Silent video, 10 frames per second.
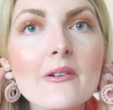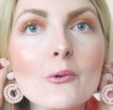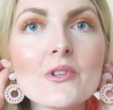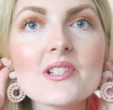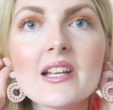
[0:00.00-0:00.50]
and
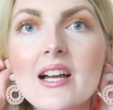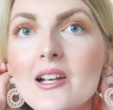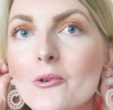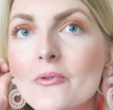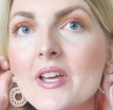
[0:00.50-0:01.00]
honestly
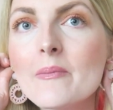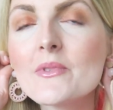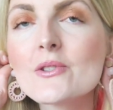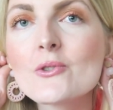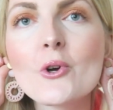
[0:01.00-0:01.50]
i love
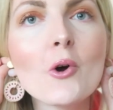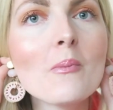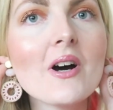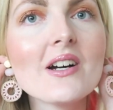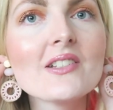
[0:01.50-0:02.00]
them
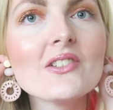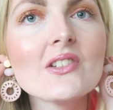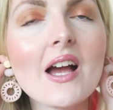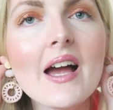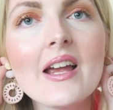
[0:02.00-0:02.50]
so
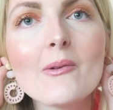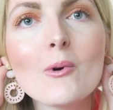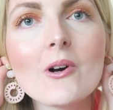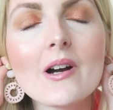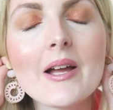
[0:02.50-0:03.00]
much i
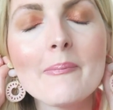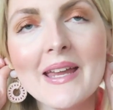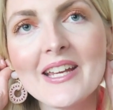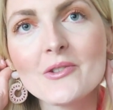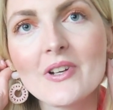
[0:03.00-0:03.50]
wore a
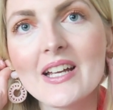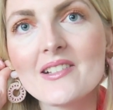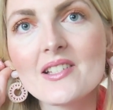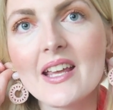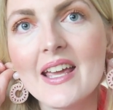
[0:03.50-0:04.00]
pink
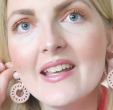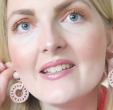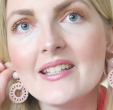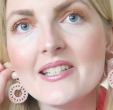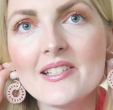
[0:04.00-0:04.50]
dress
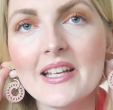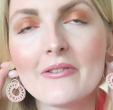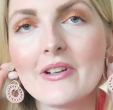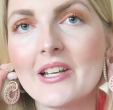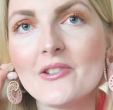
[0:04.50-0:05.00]
and these
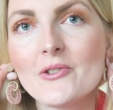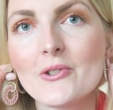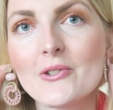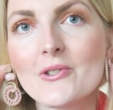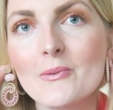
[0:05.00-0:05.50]
earrings
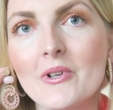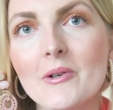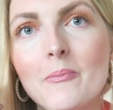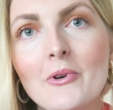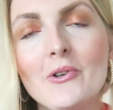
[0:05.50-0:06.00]
just
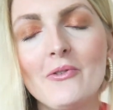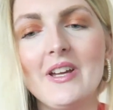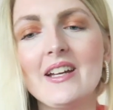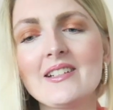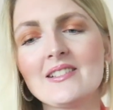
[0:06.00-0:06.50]
were
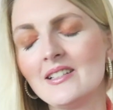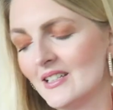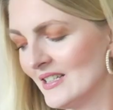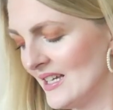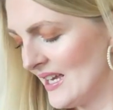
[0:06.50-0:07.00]
perfect
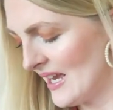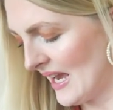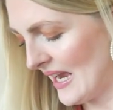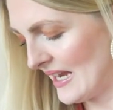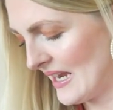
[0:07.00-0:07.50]

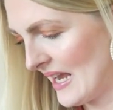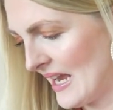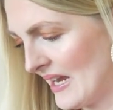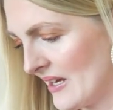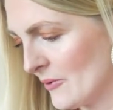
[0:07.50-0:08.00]
and
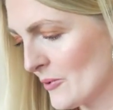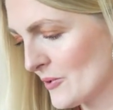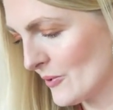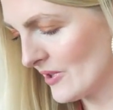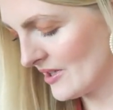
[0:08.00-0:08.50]
then i
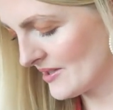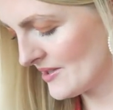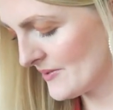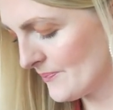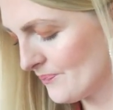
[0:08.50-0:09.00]
also got
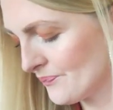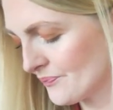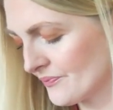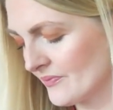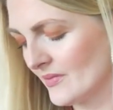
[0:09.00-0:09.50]

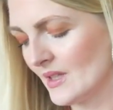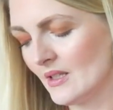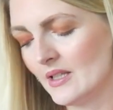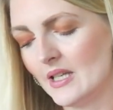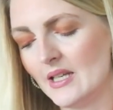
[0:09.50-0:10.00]

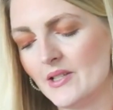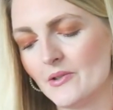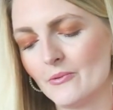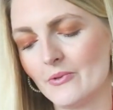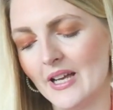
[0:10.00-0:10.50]

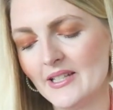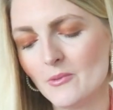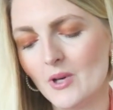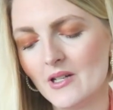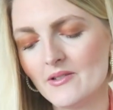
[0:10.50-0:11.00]
these red
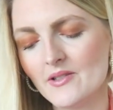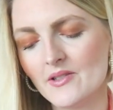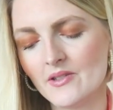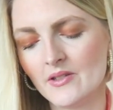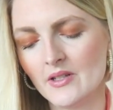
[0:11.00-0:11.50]

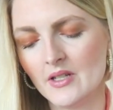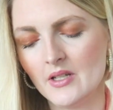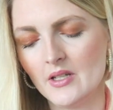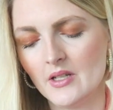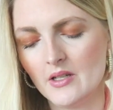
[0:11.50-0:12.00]
ones
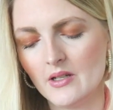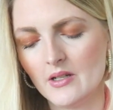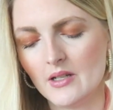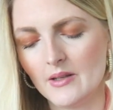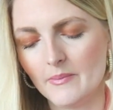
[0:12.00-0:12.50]

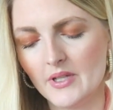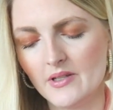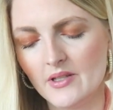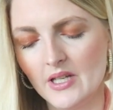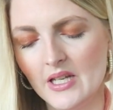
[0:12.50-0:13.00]
let me
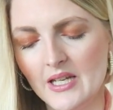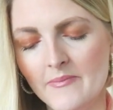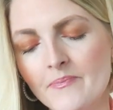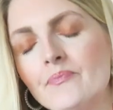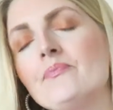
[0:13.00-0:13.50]
see